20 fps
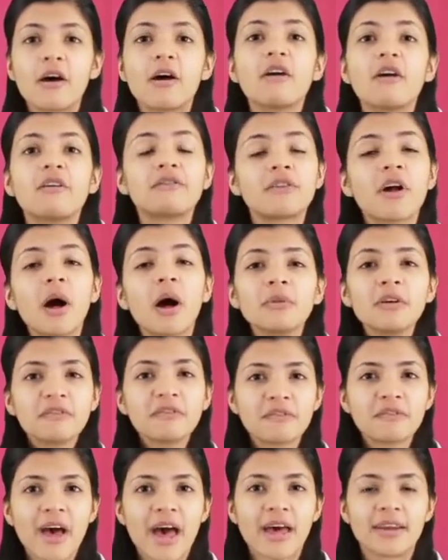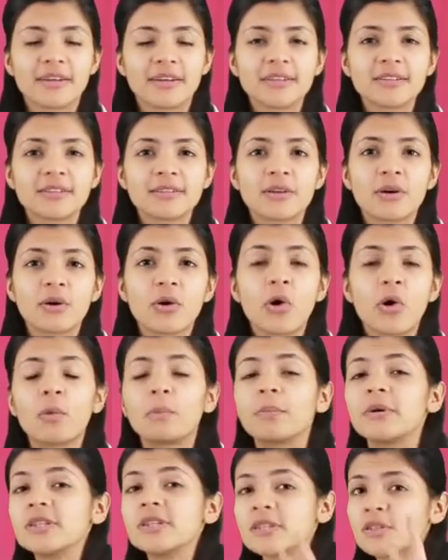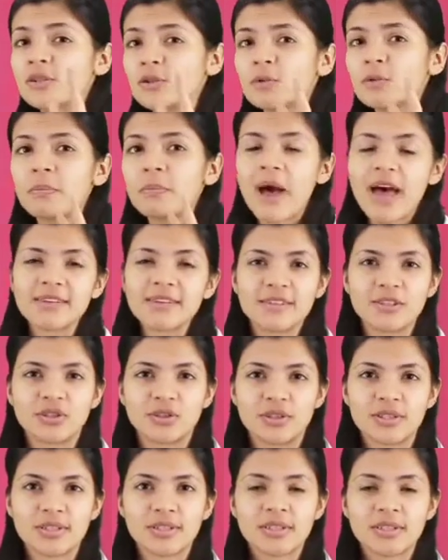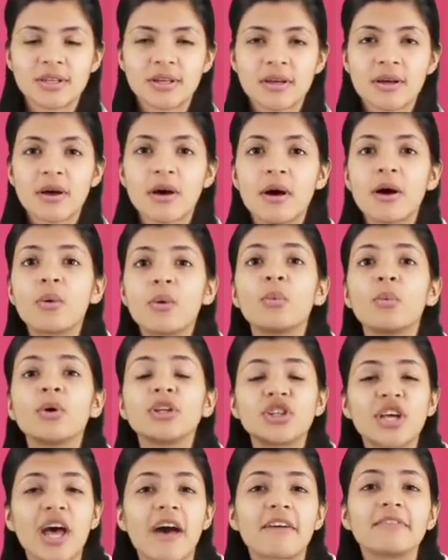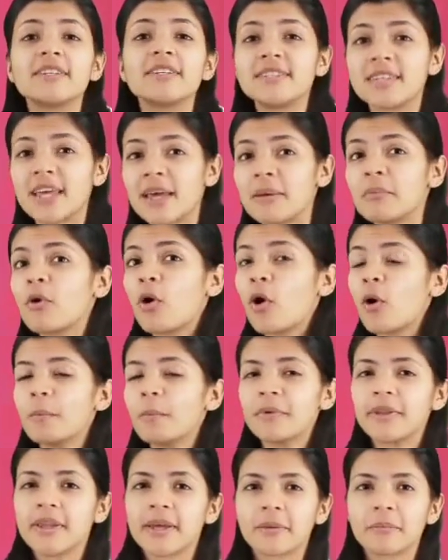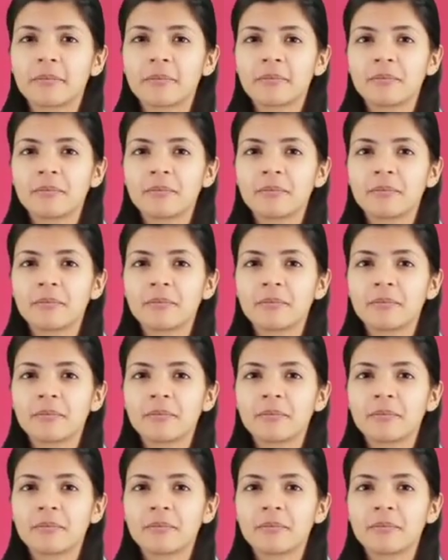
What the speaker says: From the pharynx opens two passages, which have the same opening.